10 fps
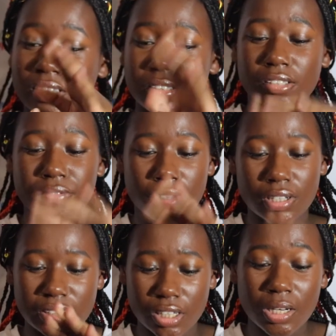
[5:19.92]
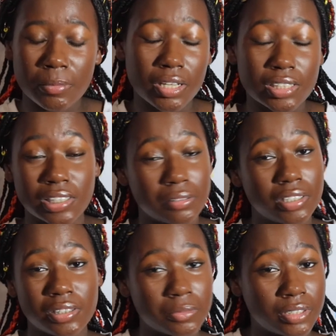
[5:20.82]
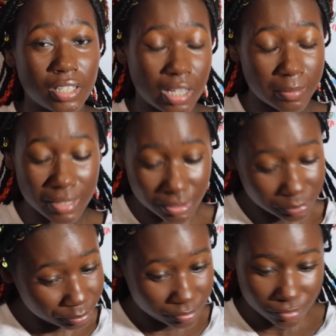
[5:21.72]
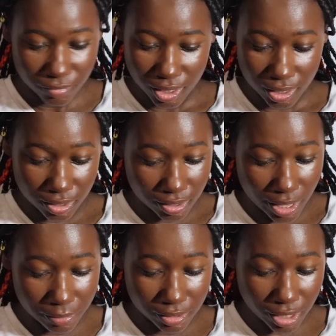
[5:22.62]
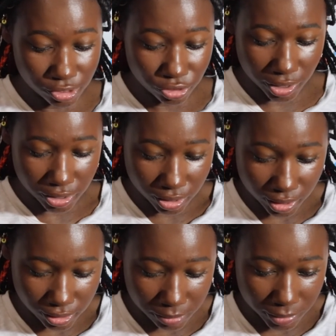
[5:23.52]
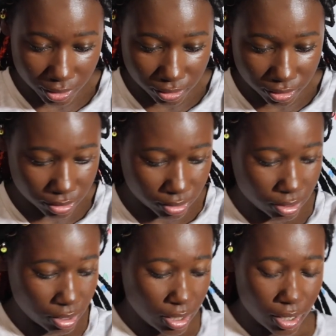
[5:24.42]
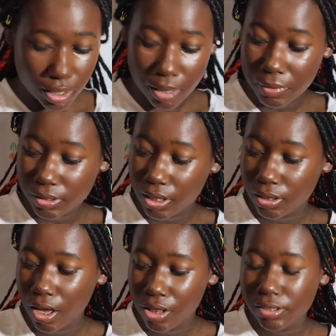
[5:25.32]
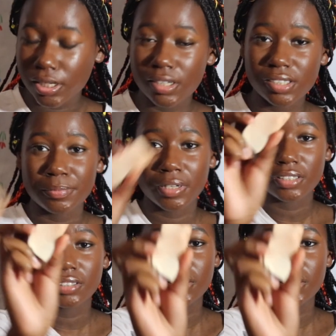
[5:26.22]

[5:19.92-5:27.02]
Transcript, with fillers: in a different container because I don't like the one that come in. Because that, that's tragic. That's a mess. And I'm going to take the other side of the sponge,